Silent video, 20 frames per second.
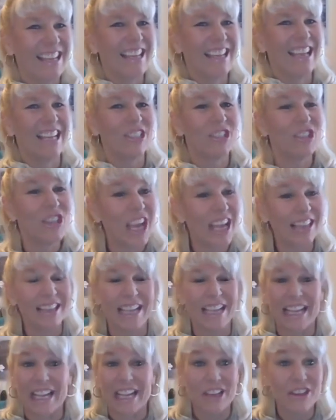
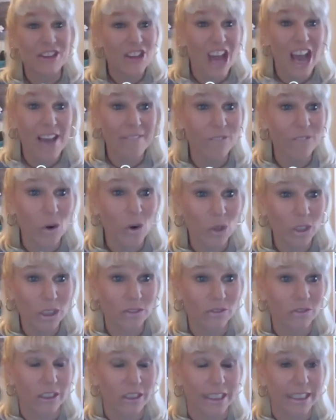Gently, not
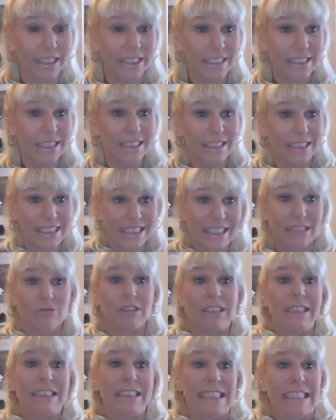forcefully, not
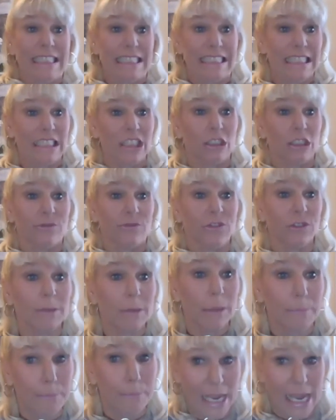with the anger from
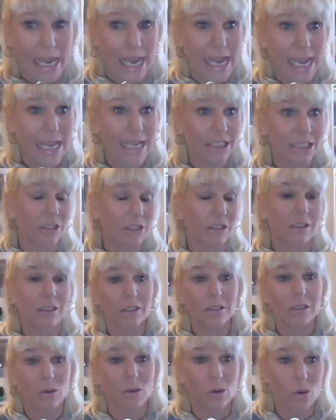the past
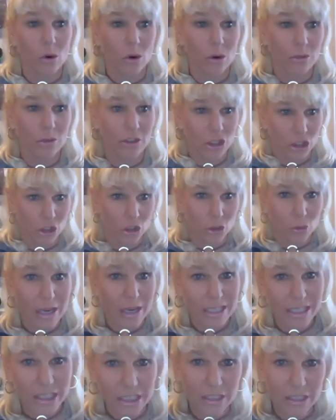or the
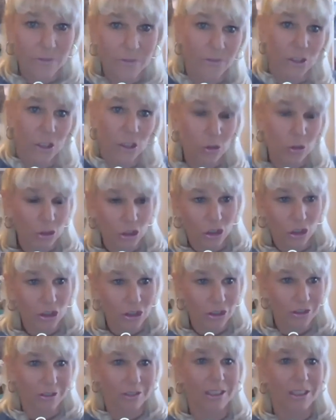stress of the future.